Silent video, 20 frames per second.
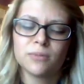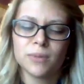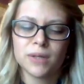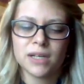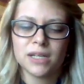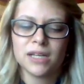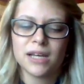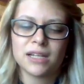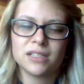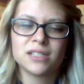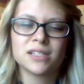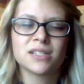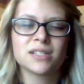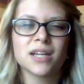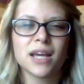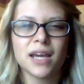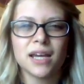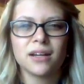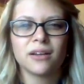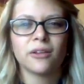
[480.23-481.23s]
but he had to
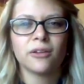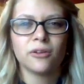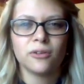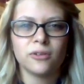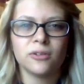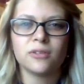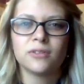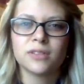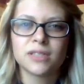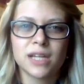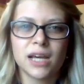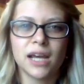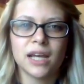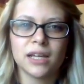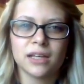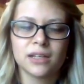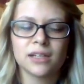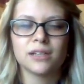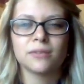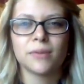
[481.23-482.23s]
stay in a little
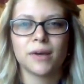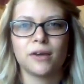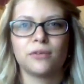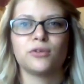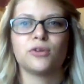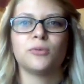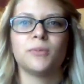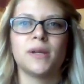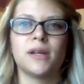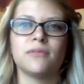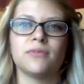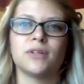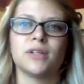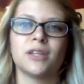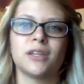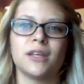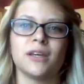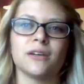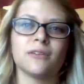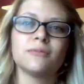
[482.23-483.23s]
tank in my room and
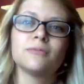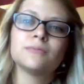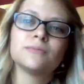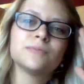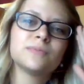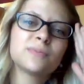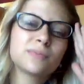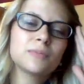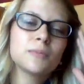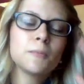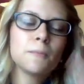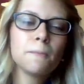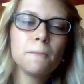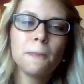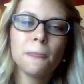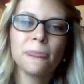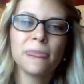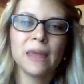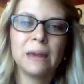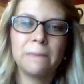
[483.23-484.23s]
everything.
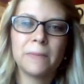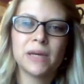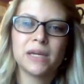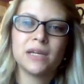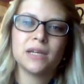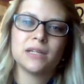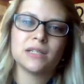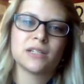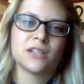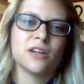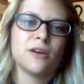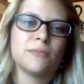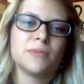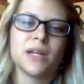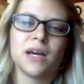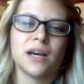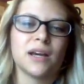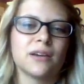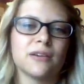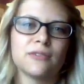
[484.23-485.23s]
But he ended up
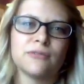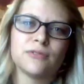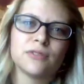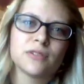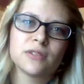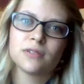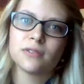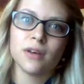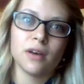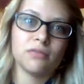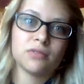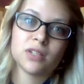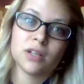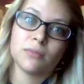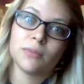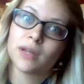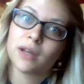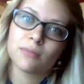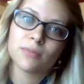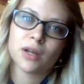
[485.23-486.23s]
dying of
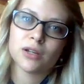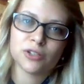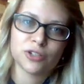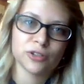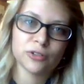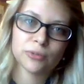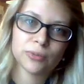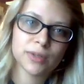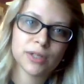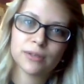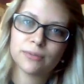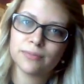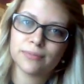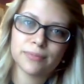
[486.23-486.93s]
something. I'm not sure what.